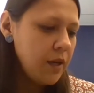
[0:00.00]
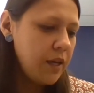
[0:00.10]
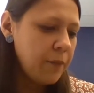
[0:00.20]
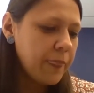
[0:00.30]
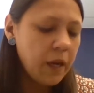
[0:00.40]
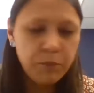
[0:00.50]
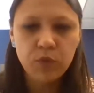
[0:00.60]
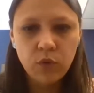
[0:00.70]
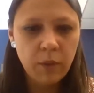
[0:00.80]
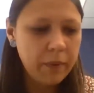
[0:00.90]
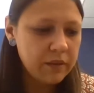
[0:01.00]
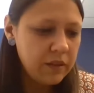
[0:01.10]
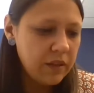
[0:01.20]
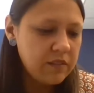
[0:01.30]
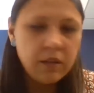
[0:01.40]
When you think about the common
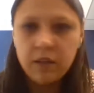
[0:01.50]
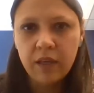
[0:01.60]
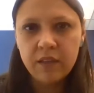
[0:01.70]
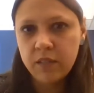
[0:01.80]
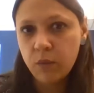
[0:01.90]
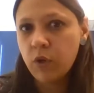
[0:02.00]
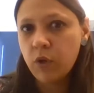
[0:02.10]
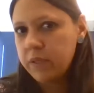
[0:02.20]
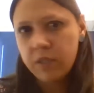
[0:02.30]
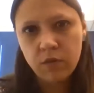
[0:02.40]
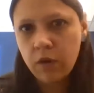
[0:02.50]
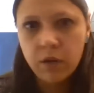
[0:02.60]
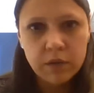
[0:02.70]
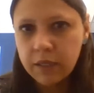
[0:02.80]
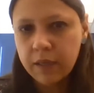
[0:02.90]
elements, the starting
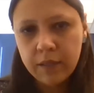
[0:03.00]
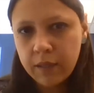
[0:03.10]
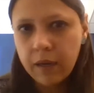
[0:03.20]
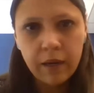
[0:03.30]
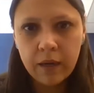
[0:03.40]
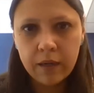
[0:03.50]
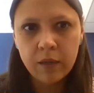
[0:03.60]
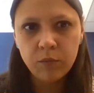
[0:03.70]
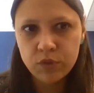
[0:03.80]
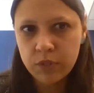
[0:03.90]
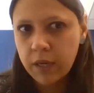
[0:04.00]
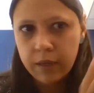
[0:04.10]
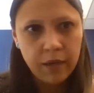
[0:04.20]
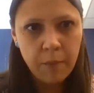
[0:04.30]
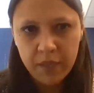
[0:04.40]
point would be if the
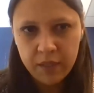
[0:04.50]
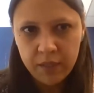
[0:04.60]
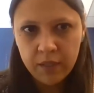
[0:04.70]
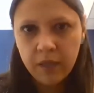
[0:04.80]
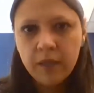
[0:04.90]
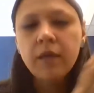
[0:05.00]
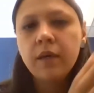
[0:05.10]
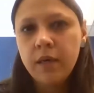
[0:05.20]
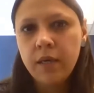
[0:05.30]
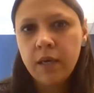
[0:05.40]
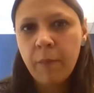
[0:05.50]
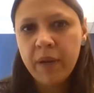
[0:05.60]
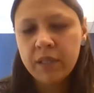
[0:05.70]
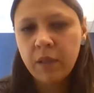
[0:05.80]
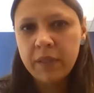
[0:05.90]
petitioner has
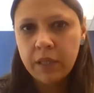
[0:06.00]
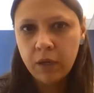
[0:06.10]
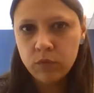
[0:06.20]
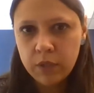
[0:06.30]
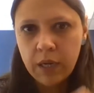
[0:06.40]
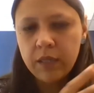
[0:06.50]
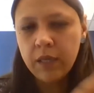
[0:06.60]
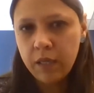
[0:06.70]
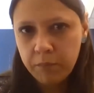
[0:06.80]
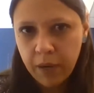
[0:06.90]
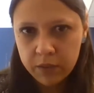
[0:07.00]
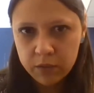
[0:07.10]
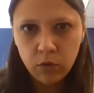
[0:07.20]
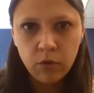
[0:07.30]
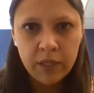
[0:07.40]
to demonstrate
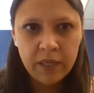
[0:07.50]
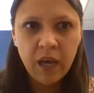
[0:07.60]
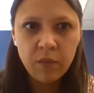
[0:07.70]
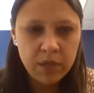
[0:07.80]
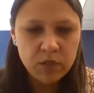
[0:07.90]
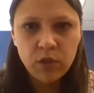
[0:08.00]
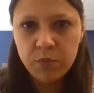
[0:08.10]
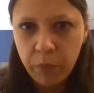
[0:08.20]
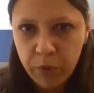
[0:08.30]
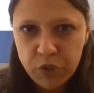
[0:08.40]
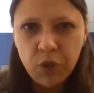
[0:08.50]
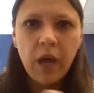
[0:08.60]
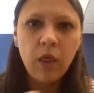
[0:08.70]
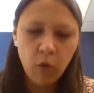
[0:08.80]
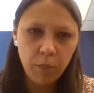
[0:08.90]
the apparently neutral measure
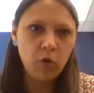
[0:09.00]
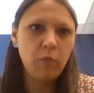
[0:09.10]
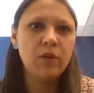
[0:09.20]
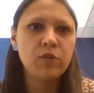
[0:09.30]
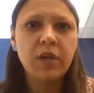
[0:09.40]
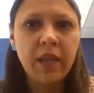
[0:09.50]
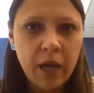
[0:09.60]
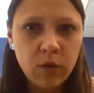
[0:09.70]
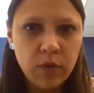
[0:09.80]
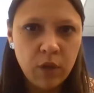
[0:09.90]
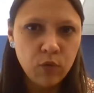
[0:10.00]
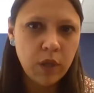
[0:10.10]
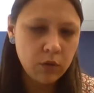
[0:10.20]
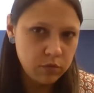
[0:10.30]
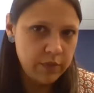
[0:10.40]
and the disproportionate
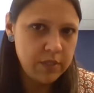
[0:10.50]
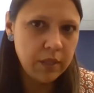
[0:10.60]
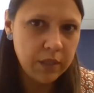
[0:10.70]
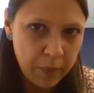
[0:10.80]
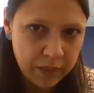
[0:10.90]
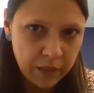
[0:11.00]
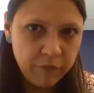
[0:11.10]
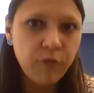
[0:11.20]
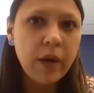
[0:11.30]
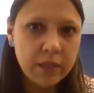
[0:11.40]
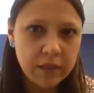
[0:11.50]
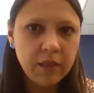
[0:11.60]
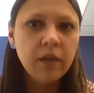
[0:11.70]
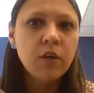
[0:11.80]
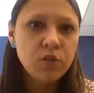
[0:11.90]
adverse impact, at least
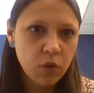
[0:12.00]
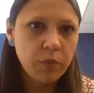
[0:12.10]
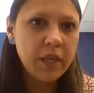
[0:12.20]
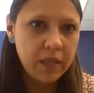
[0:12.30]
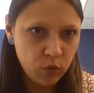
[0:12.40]
create